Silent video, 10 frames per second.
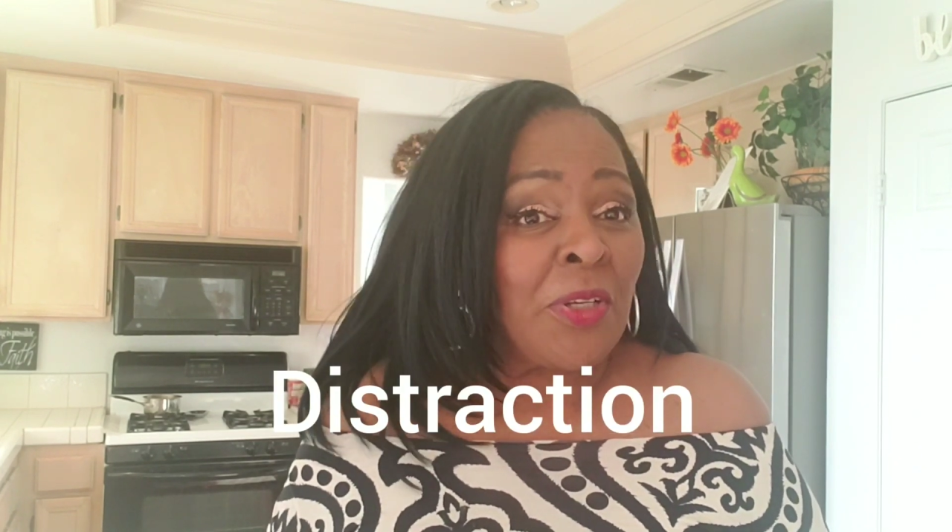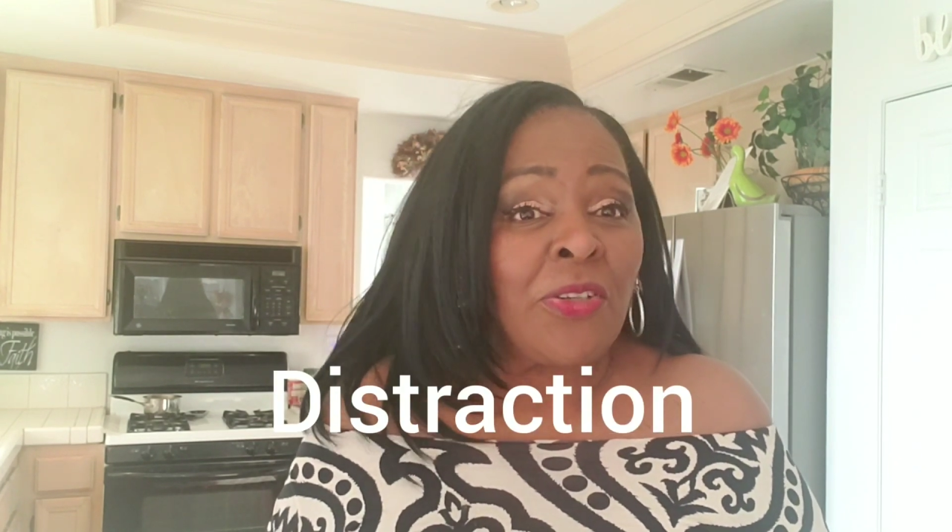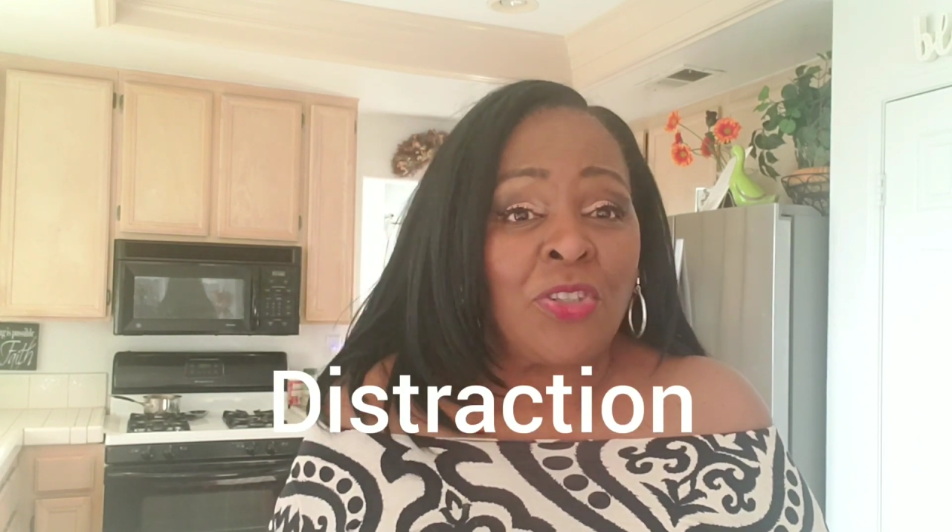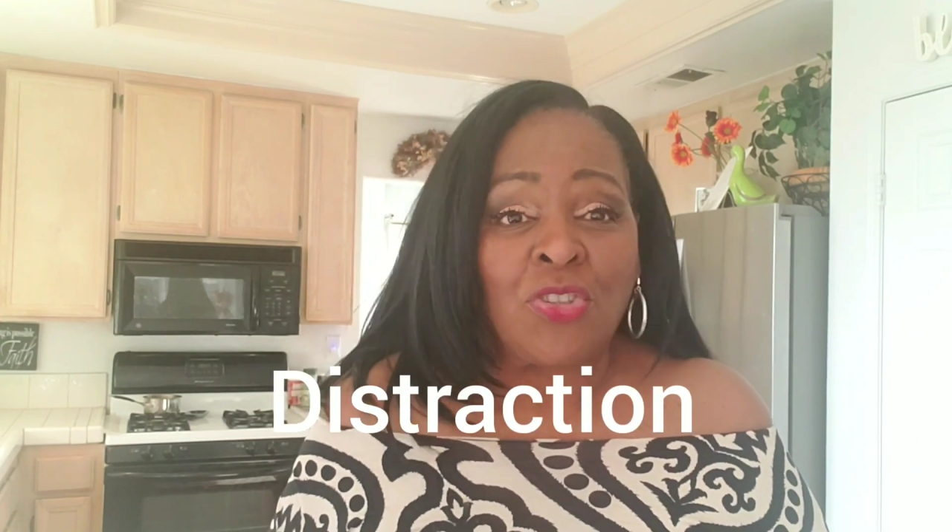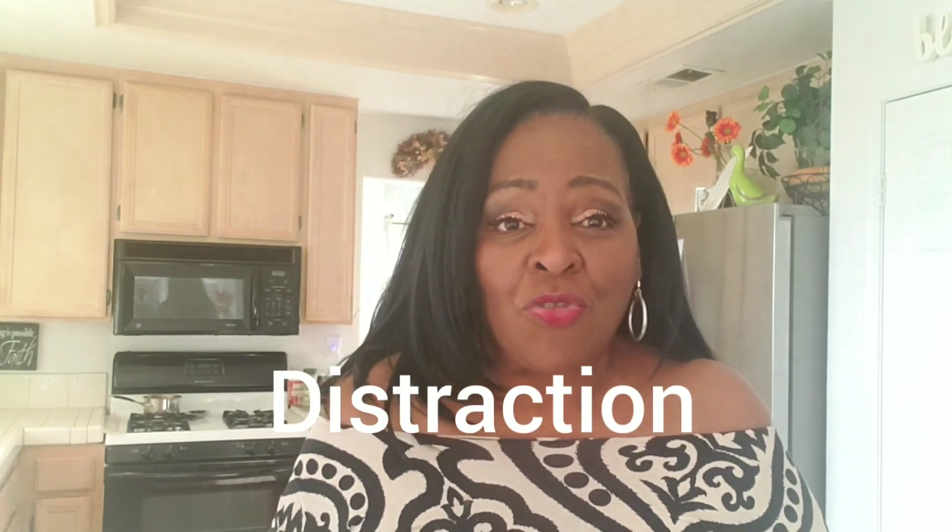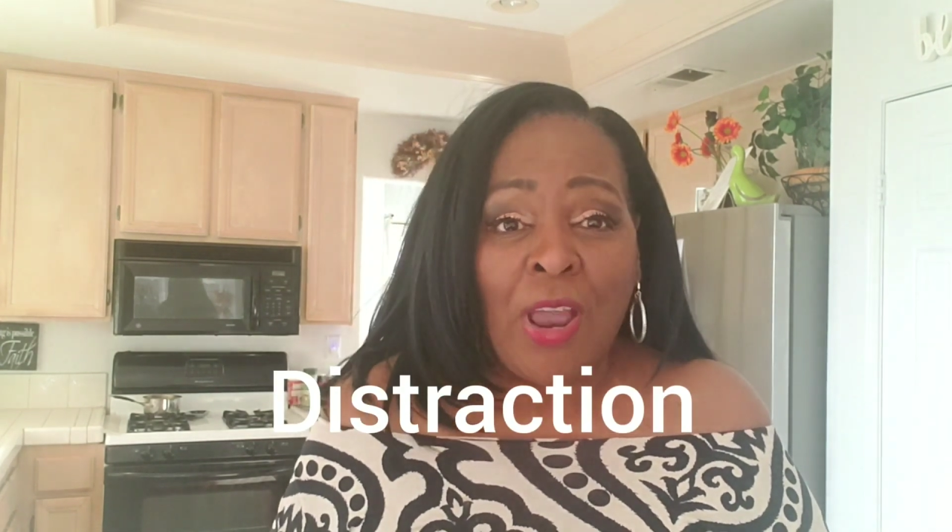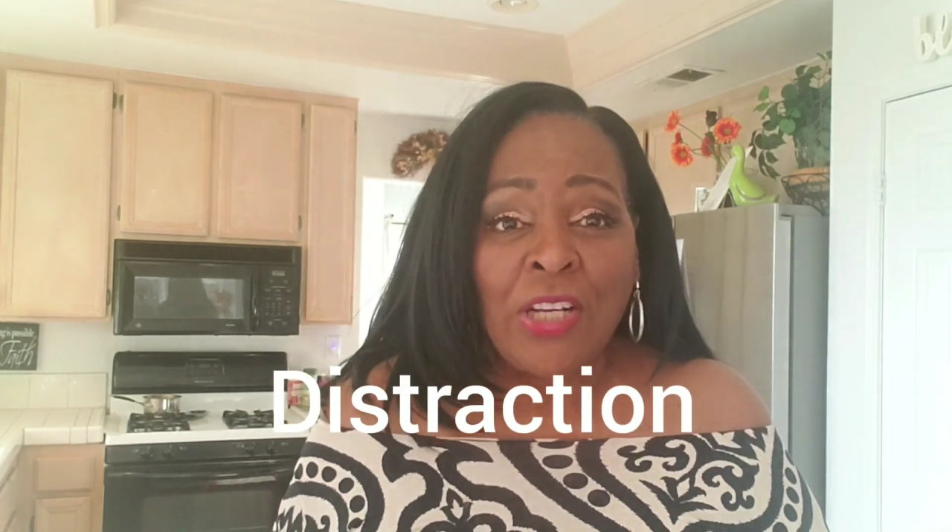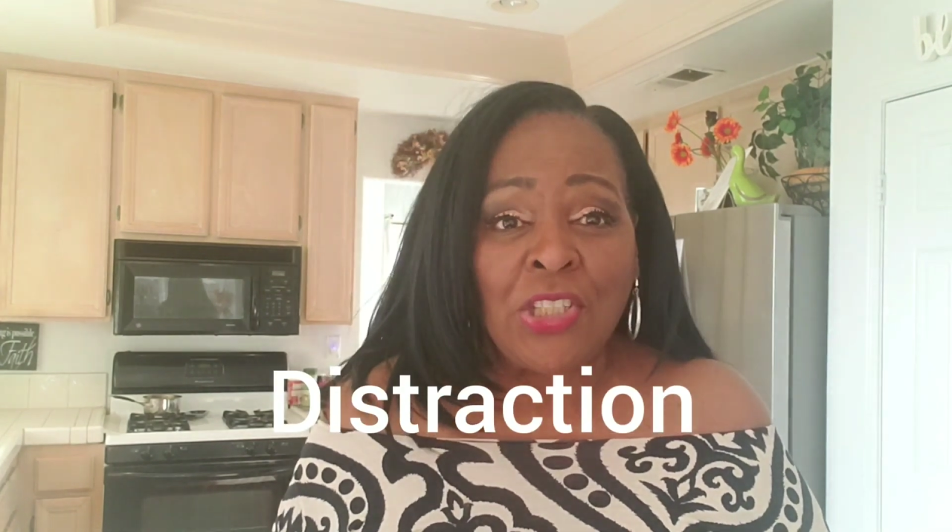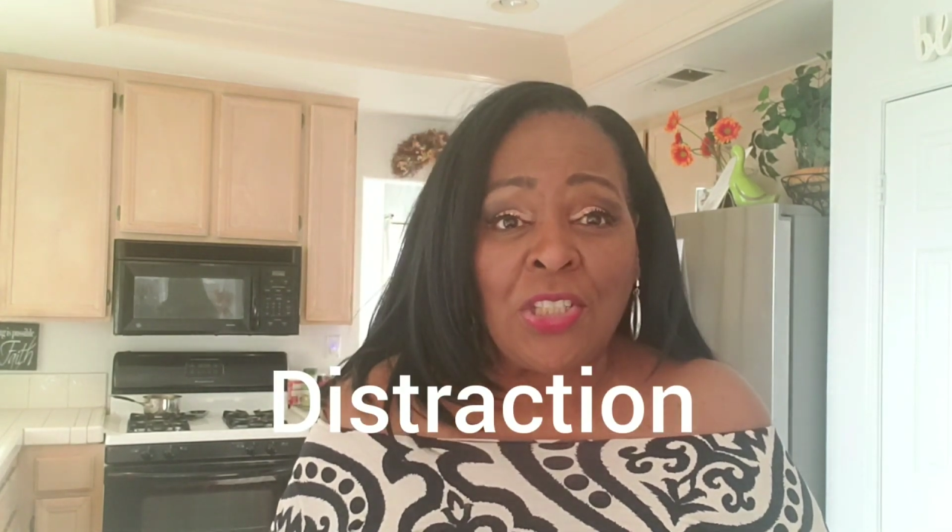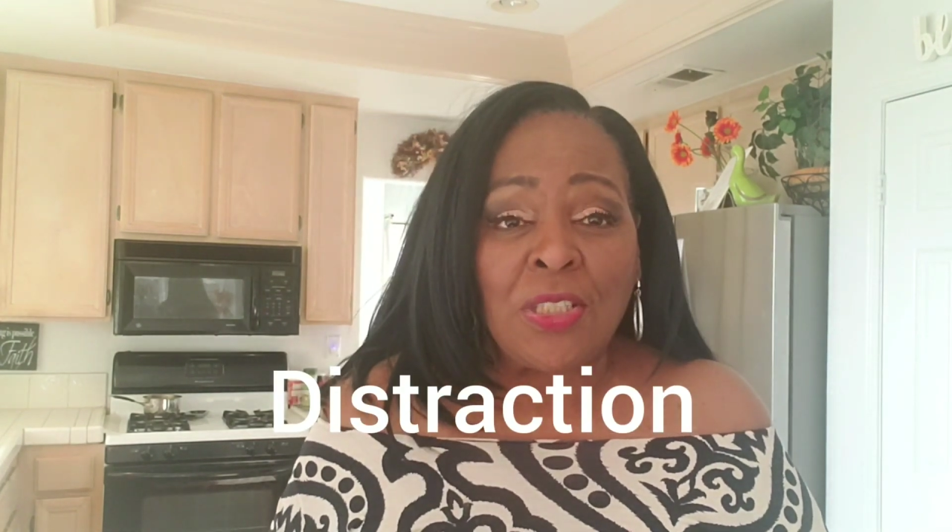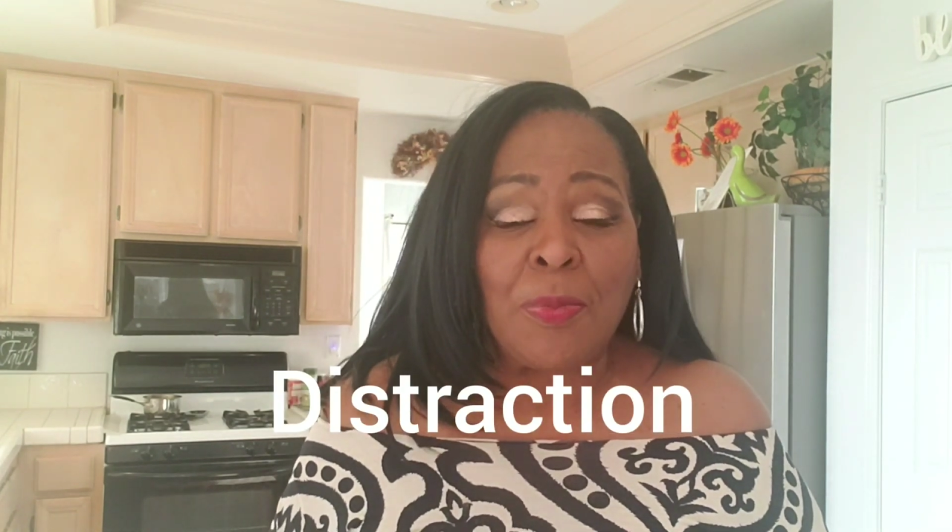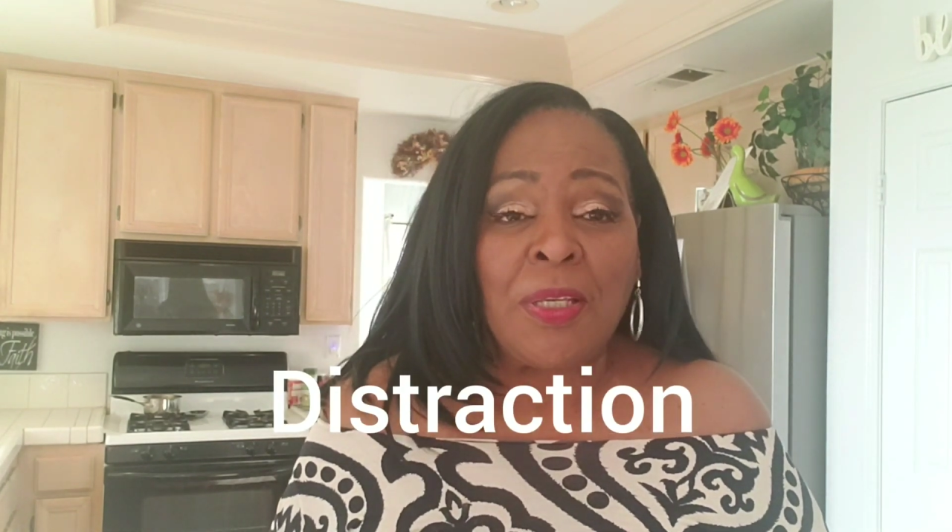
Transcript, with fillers: our distractions